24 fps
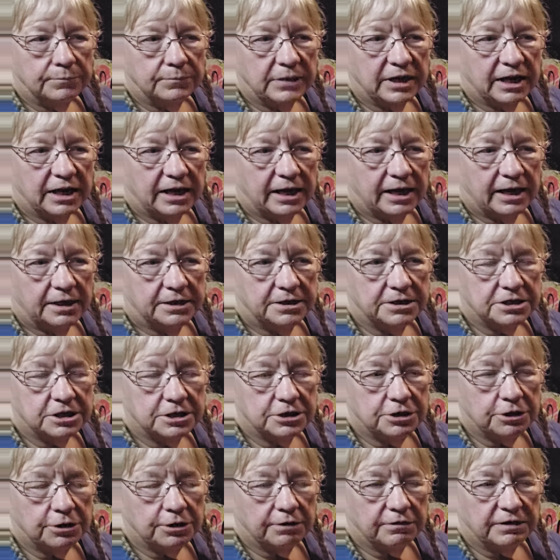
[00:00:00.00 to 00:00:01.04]
And
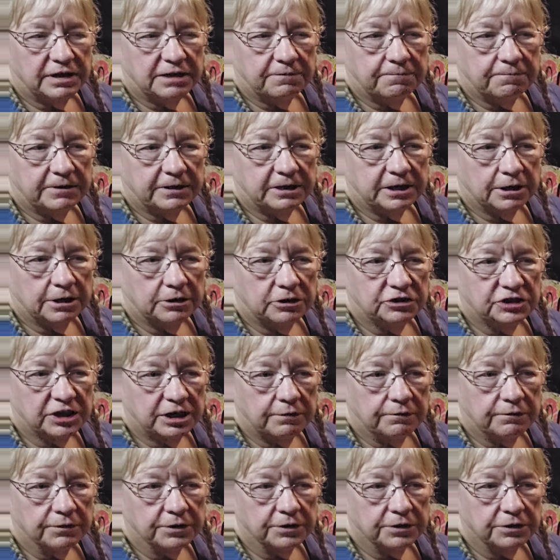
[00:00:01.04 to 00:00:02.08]
you know, if it goes
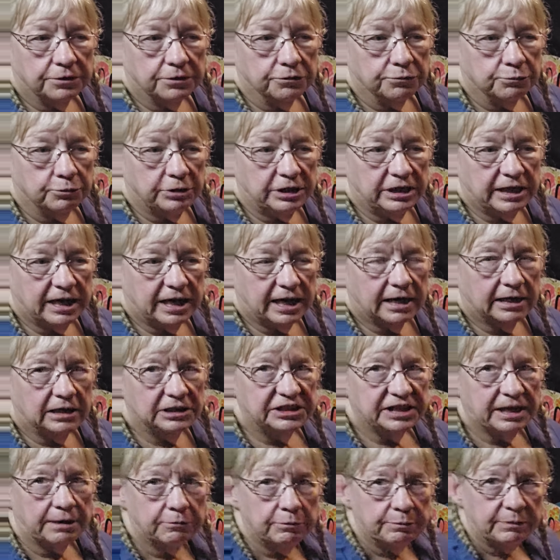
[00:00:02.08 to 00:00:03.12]
over 3
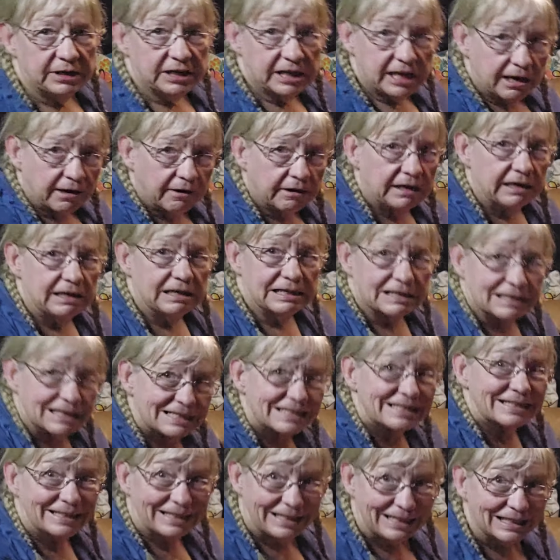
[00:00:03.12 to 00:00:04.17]
gallons, I would be carrying it in
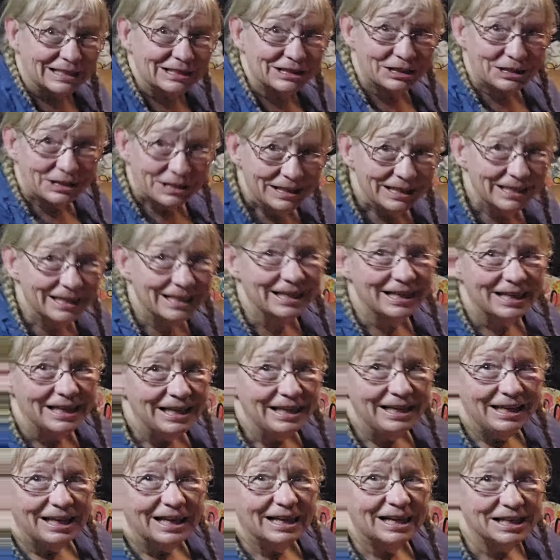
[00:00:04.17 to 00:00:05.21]
like this.
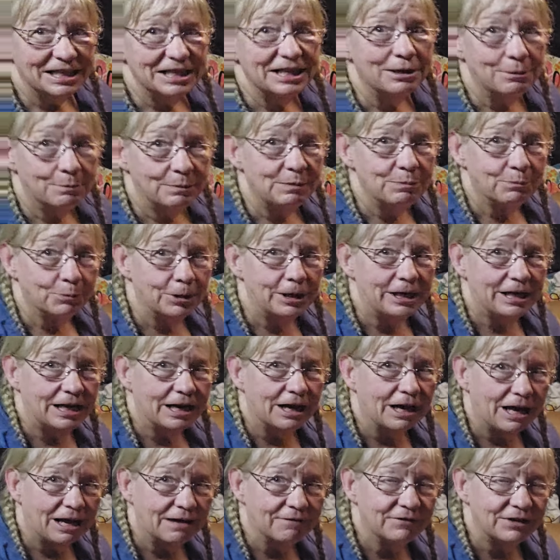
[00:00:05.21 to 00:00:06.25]
And I think it'd be pretty
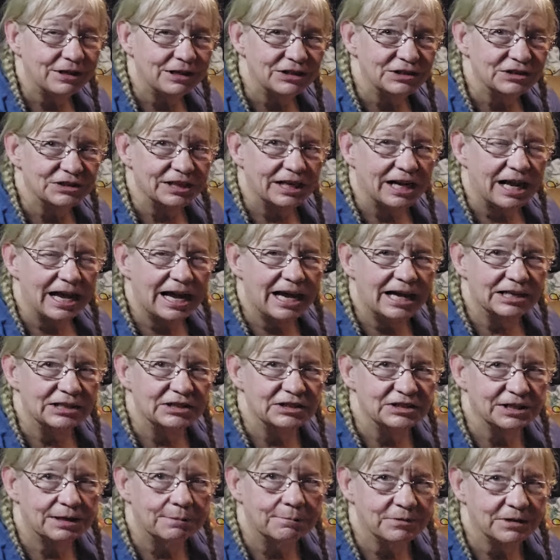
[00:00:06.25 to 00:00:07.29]
obvious that I had
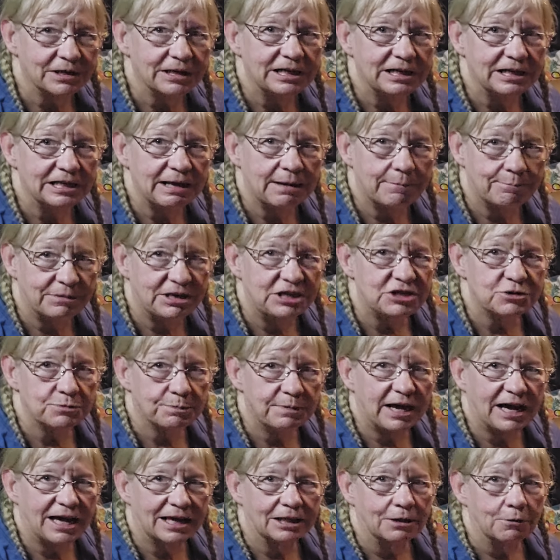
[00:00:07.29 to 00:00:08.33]
something in that beach
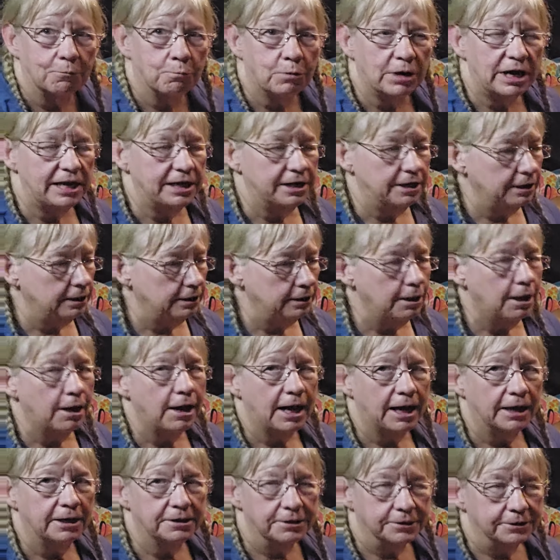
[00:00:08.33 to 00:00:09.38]
bag that weighed a
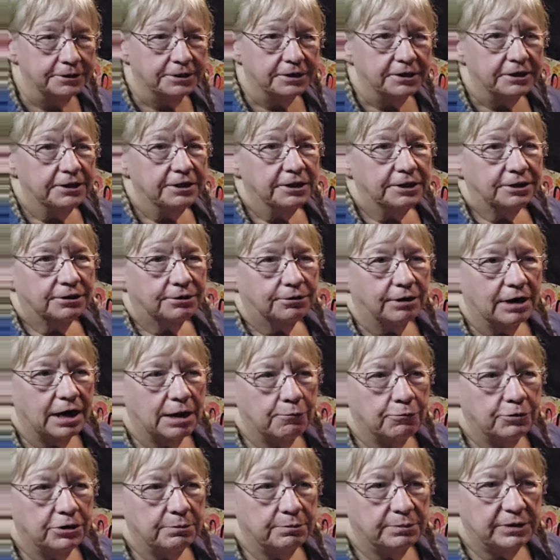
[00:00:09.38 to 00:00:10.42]
lot, or I
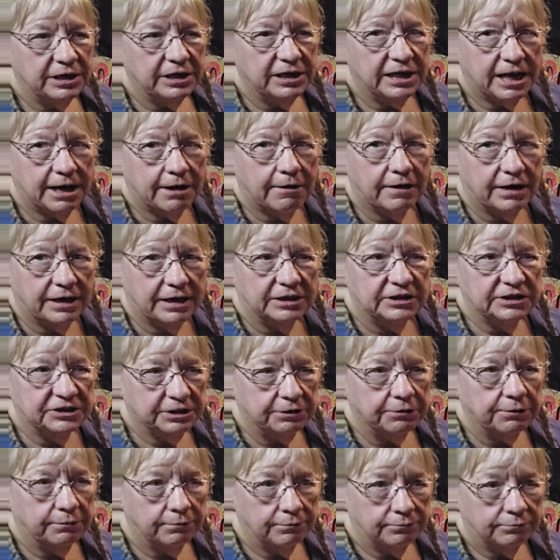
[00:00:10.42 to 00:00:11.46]
wouldn't be carrying it
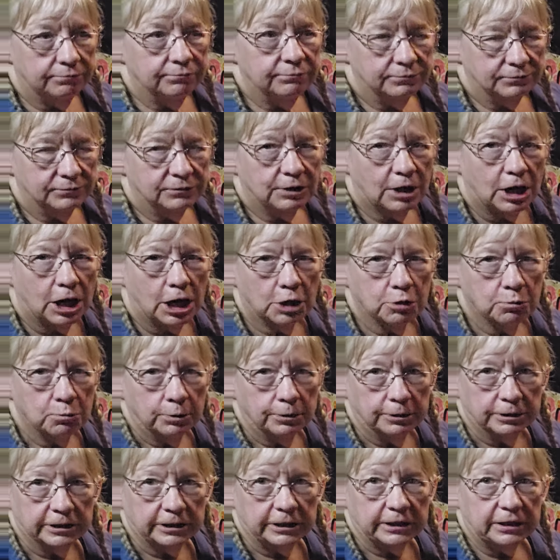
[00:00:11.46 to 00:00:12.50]
so
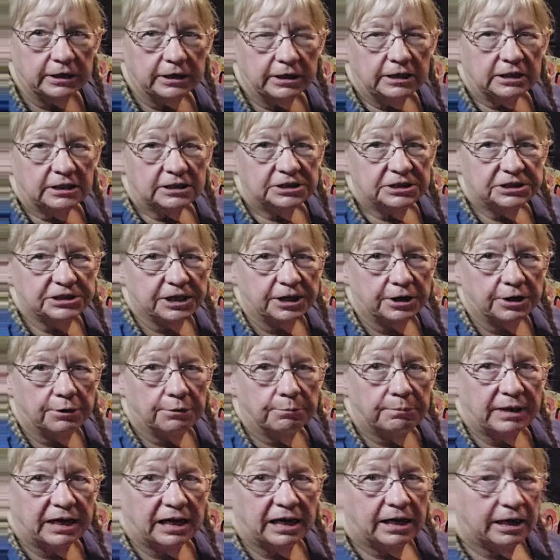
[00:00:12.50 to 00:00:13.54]
awkwardly. So
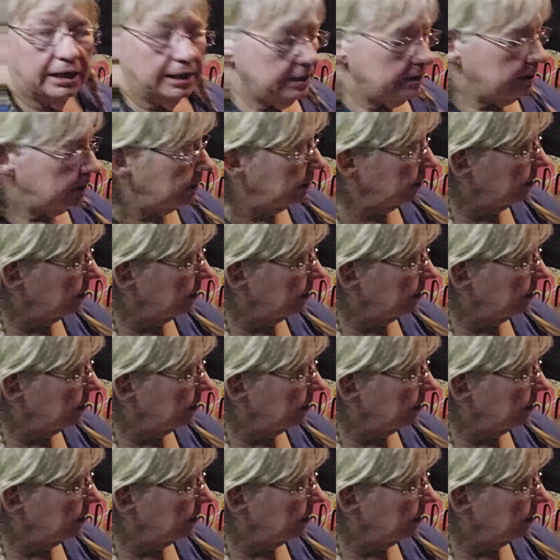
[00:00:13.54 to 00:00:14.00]
by